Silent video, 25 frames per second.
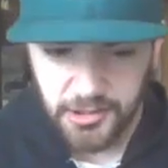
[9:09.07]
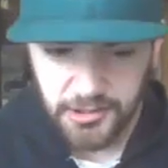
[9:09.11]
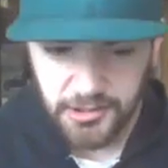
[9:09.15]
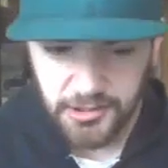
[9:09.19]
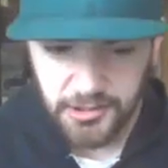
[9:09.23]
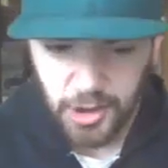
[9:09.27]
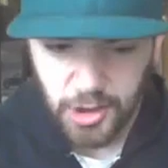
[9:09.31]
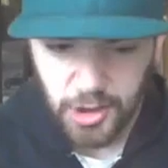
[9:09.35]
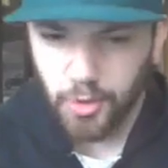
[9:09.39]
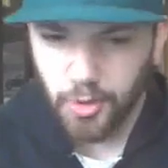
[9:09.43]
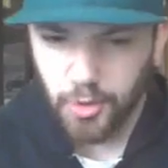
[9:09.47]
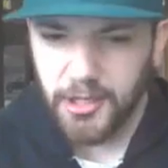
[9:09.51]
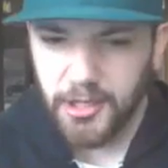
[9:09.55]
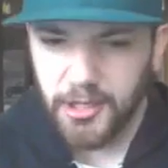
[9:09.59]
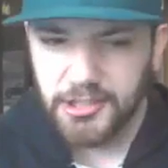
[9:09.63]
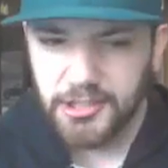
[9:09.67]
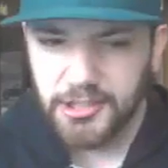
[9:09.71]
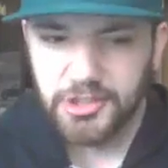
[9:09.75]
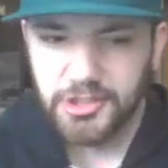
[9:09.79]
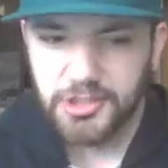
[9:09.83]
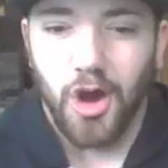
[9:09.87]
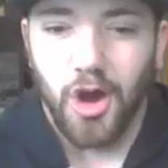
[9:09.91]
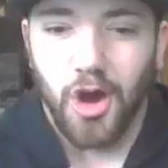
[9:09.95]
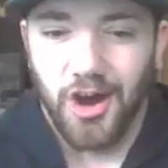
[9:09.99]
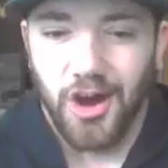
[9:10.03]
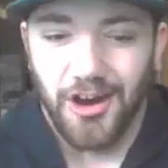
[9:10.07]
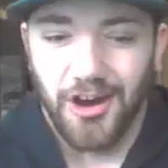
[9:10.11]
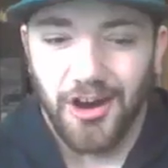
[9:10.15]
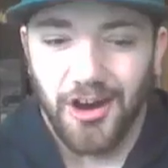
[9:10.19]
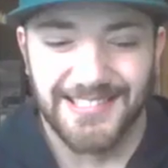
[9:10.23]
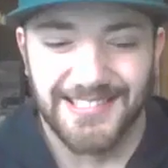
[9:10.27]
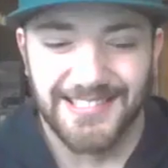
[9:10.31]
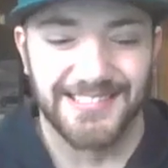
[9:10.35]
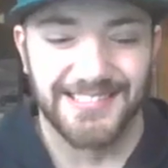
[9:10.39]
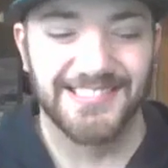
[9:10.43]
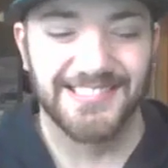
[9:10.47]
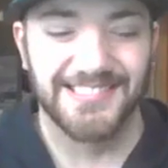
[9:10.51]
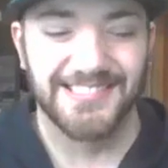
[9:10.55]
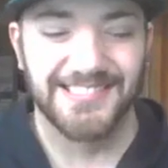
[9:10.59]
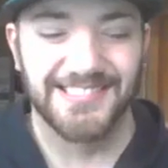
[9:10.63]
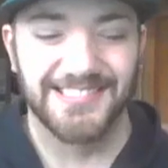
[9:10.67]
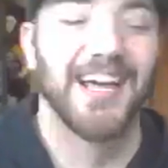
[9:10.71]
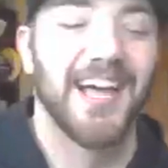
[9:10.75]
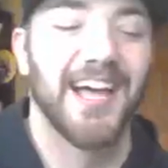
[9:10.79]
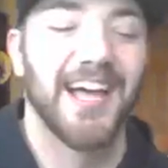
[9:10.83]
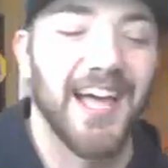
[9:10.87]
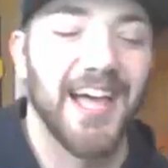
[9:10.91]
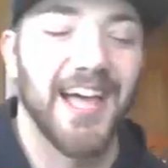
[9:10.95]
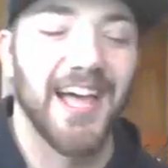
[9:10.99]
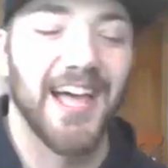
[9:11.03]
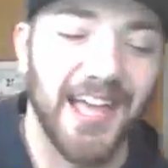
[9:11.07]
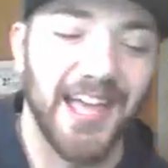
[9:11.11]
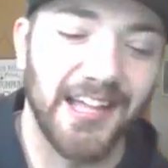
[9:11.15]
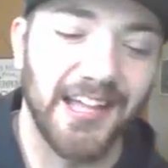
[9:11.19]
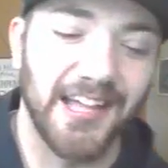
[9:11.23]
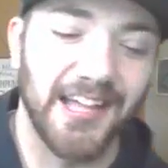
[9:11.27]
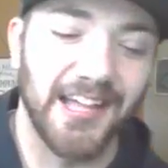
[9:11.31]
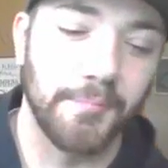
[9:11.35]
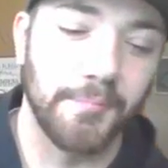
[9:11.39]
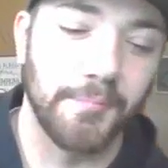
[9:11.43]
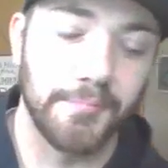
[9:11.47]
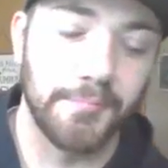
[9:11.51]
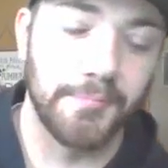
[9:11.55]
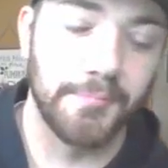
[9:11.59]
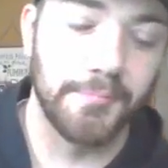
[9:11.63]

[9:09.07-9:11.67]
And instead, you're running draws,